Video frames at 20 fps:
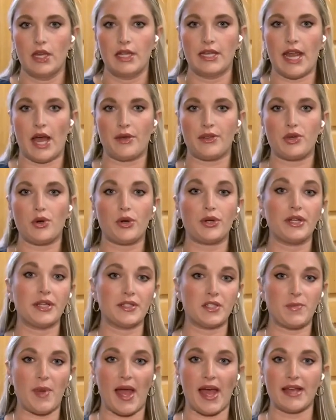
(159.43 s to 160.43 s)
Now, the
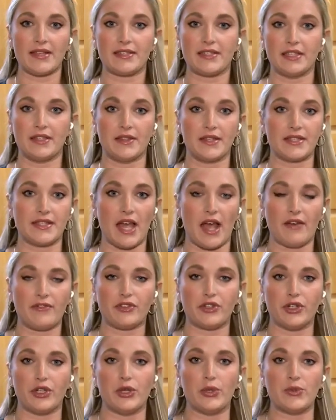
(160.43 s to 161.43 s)
ordinance passed in this
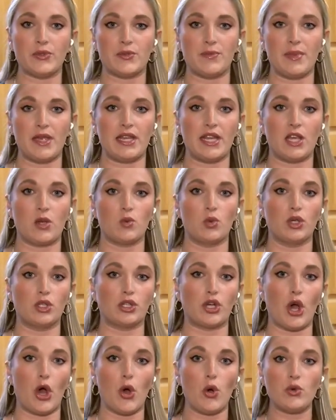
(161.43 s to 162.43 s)
afternoon's meeting will
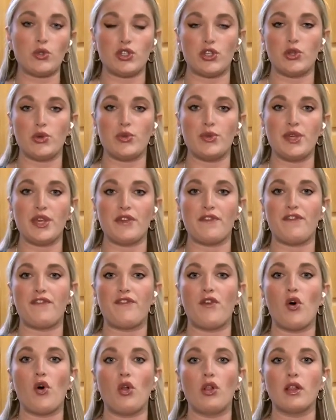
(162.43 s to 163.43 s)
go to the
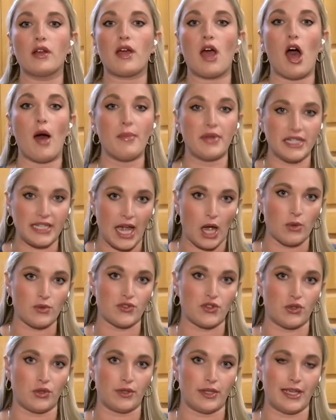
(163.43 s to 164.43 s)
full Common
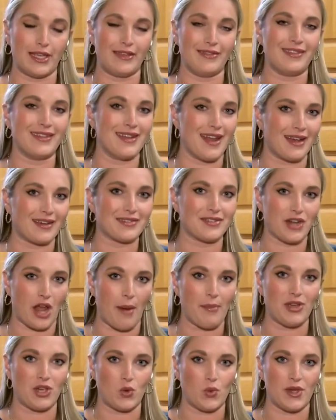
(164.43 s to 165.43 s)
Council in the next
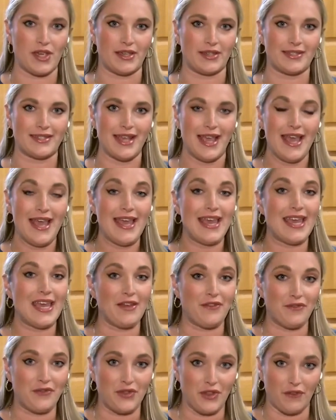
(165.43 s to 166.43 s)
coming weeks.
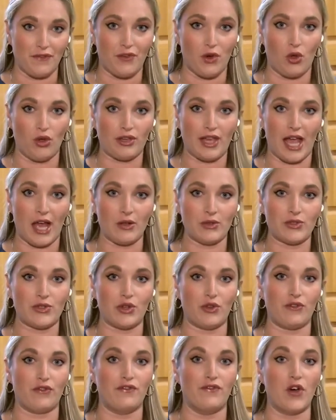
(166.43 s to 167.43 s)
If the full
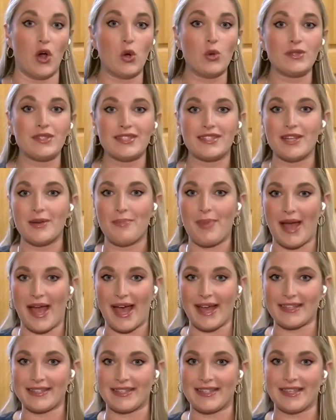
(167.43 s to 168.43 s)
council votes to
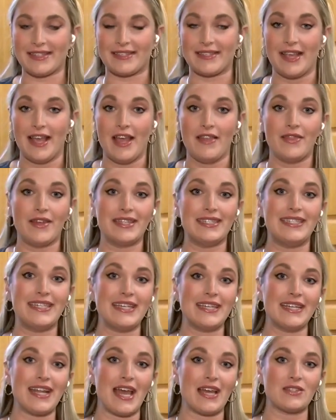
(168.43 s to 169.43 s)
pass this, then
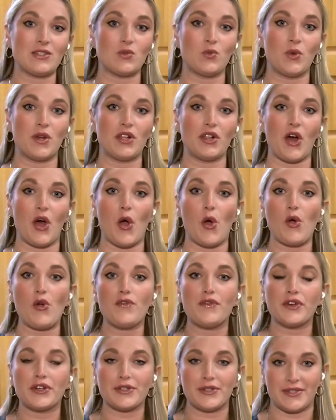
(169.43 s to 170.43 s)
DNS will
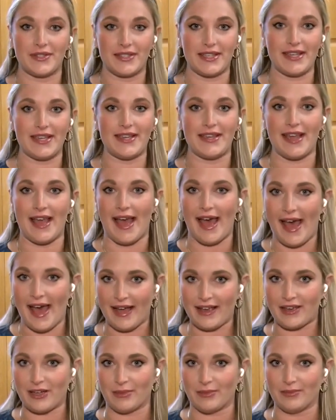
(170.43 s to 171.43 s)
oversee
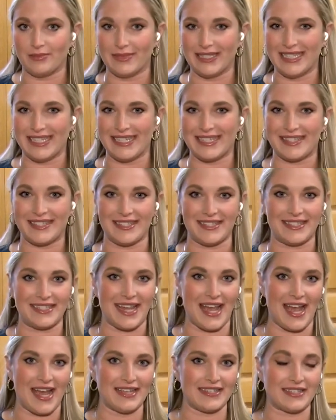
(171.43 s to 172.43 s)
HACM. It's a
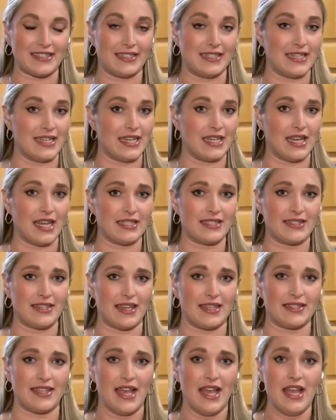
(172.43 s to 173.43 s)
task DNS
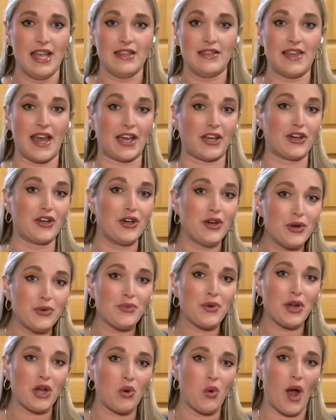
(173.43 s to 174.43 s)
says that could
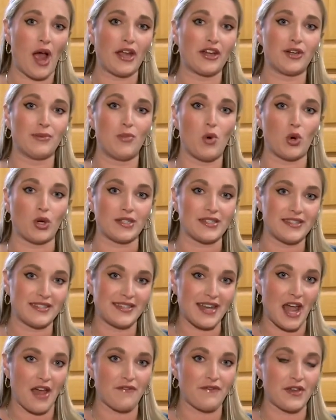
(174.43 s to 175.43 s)
require more
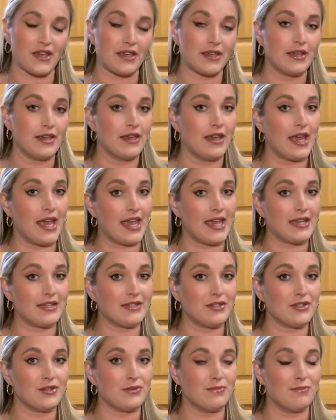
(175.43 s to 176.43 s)
staffing
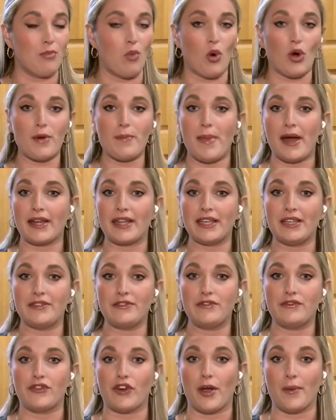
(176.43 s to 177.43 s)
and more money
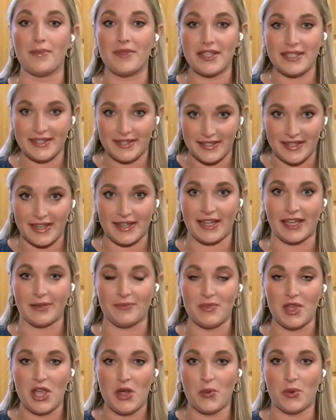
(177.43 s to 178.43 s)
from the
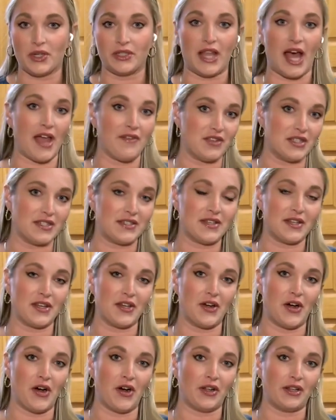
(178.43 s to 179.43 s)
city. We're live in City
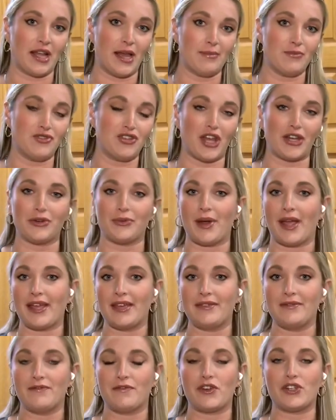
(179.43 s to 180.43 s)
Hall. I'm Jenna
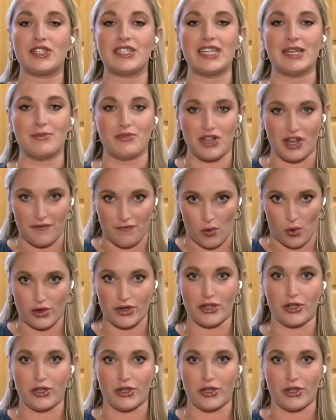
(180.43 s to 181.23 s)
Ray for TMJ4